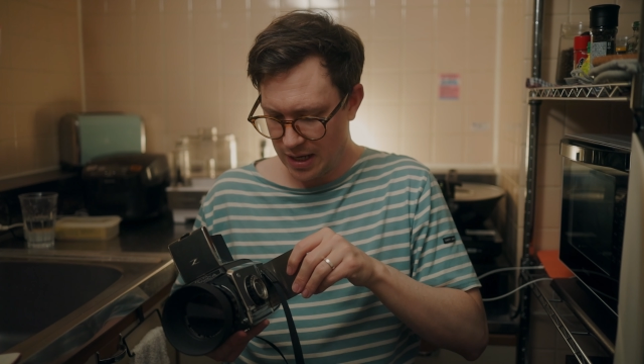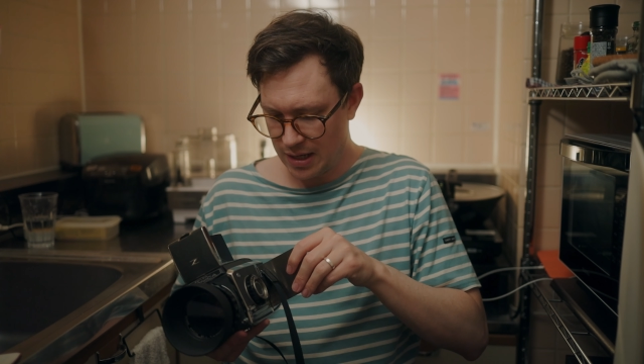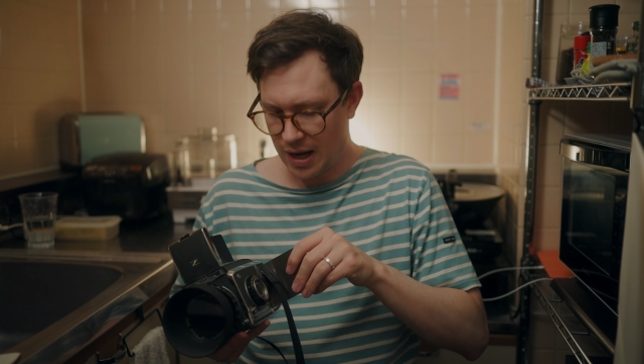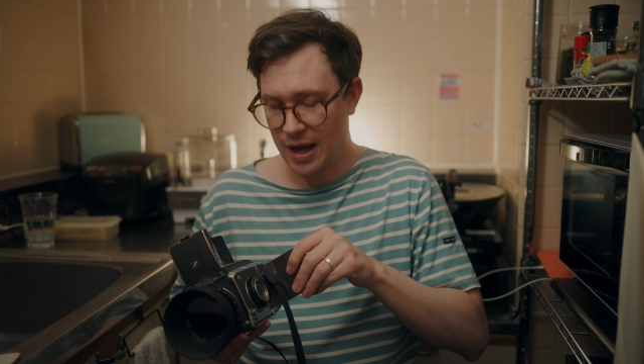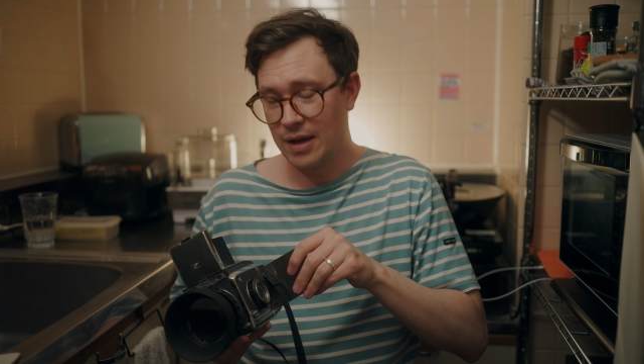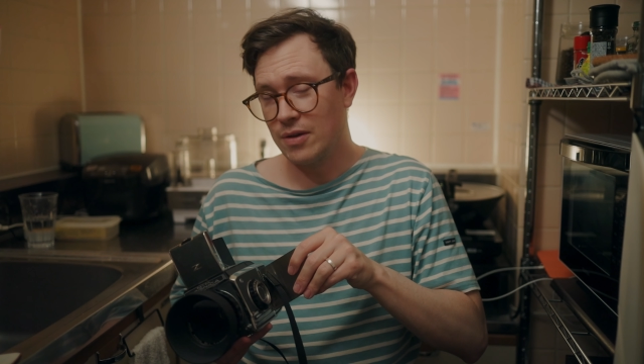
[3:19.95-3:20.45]

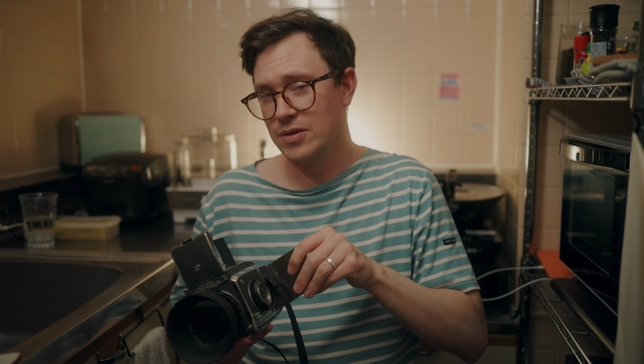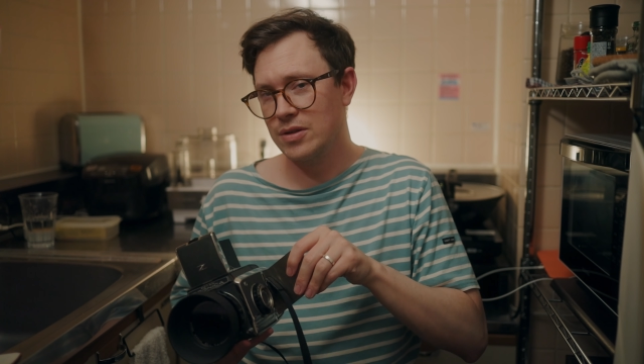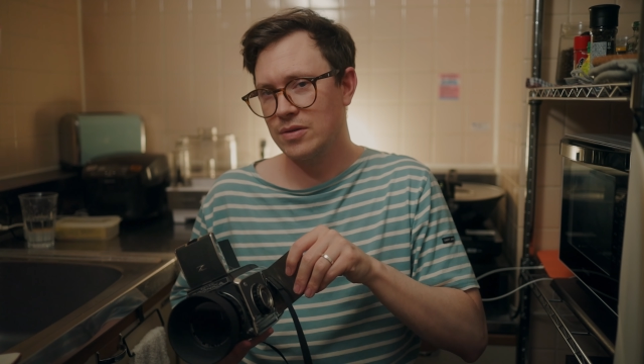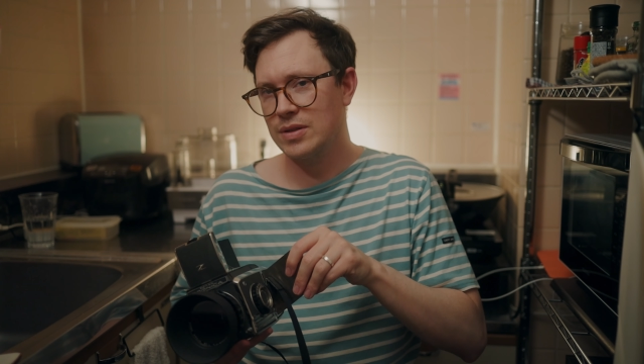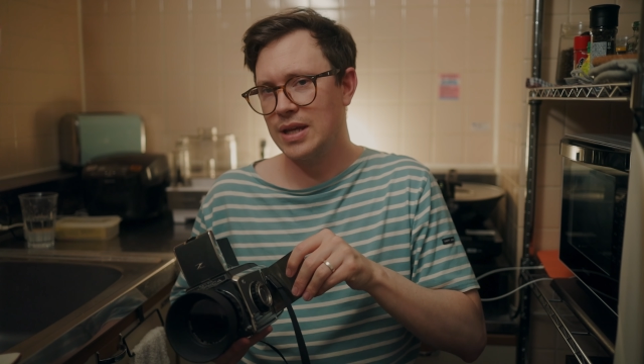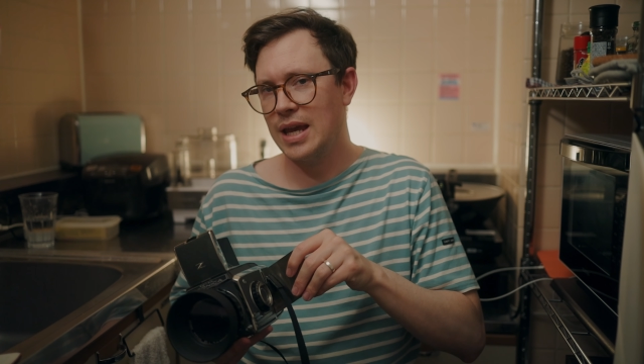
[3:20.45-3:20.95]
And I
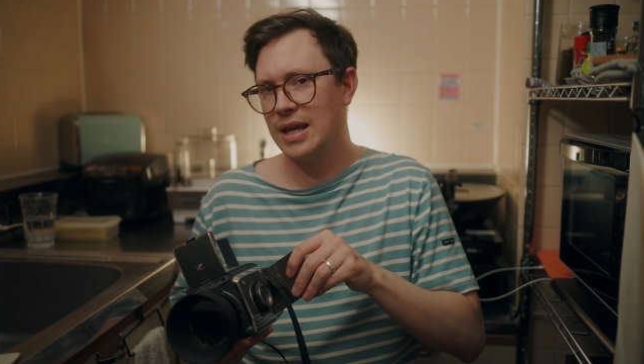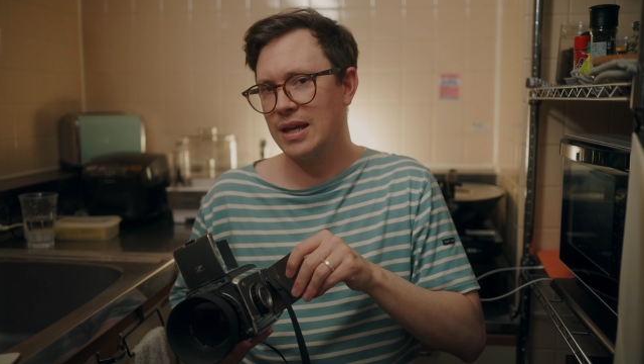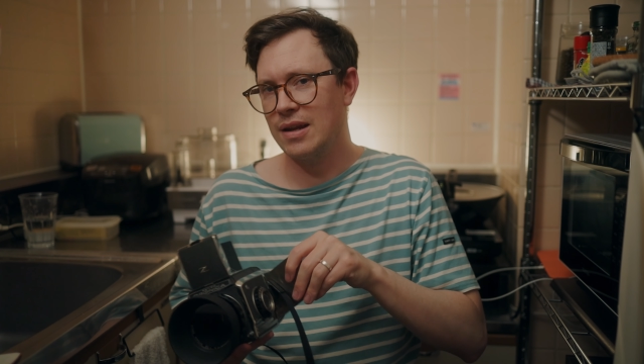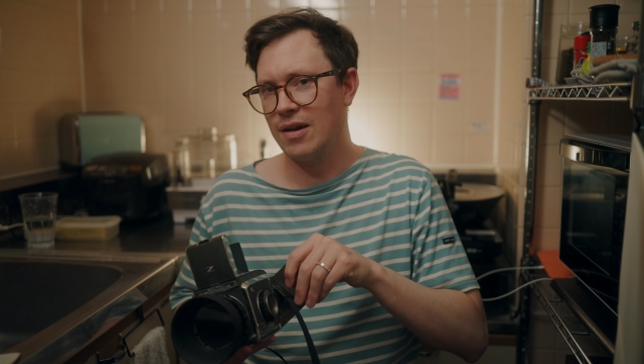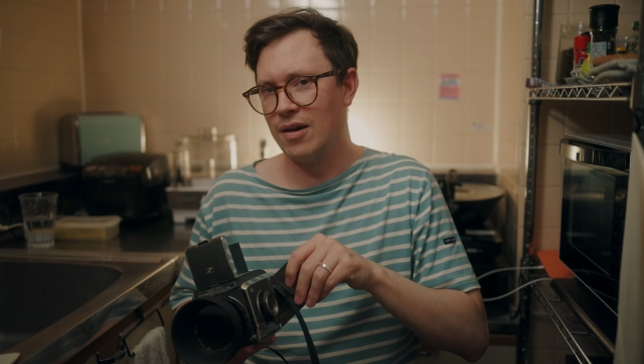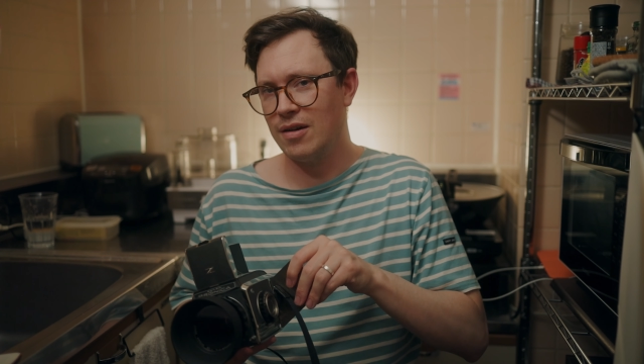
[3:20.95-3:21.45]
also take
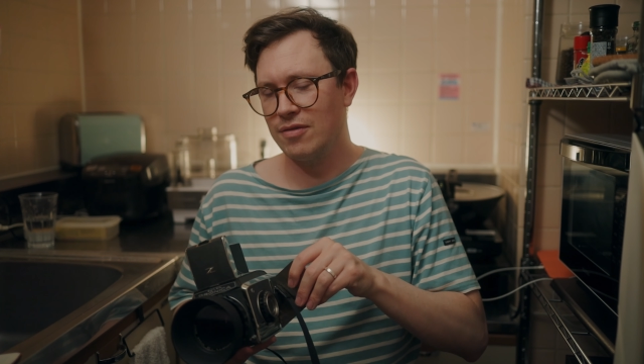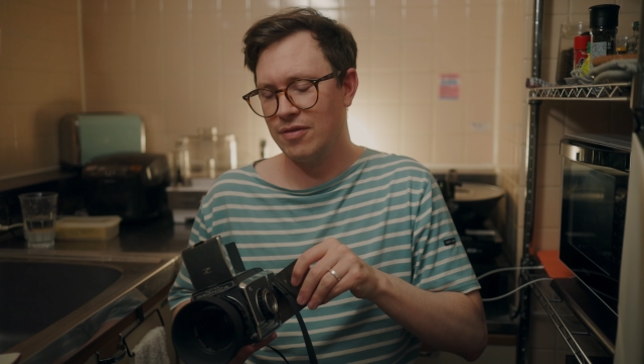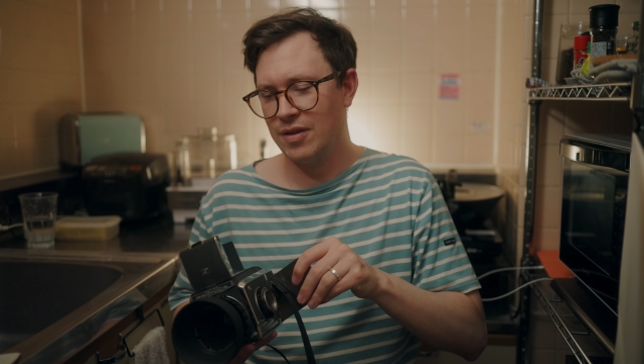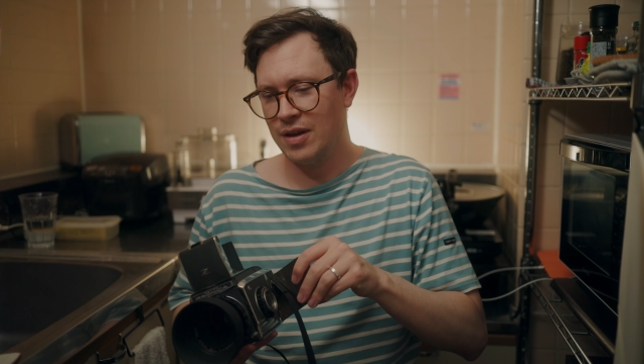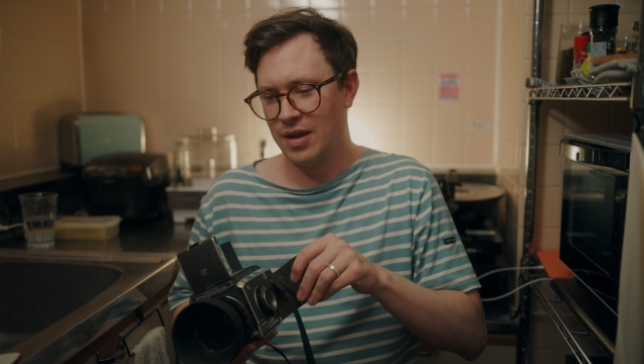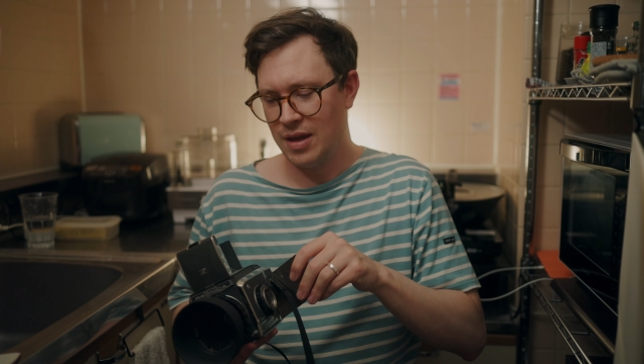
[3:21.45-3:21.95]
it off.